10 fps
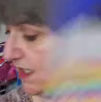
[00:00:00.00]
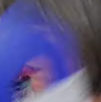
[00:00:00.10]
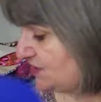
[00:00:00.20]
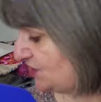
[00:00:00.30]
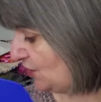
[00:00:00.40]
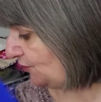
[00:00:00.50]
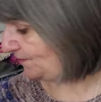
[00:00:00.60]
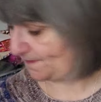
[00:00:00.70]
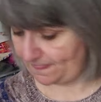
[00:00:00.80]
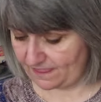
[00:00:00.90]
So
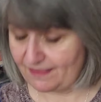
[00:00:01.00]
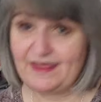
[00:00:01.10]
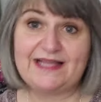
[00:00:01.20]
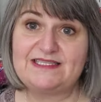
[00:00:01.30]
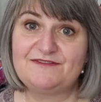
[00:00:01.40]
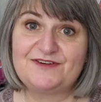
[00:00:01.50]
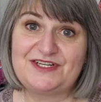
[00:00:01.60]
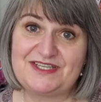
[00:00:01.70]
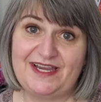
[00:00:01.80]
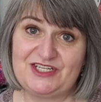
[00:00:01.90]
that's it for
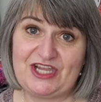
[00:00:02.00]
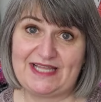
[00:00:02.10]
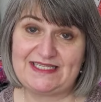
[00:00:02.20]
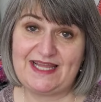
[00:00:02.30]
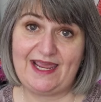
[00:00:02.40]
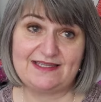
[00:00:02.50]
design chat today.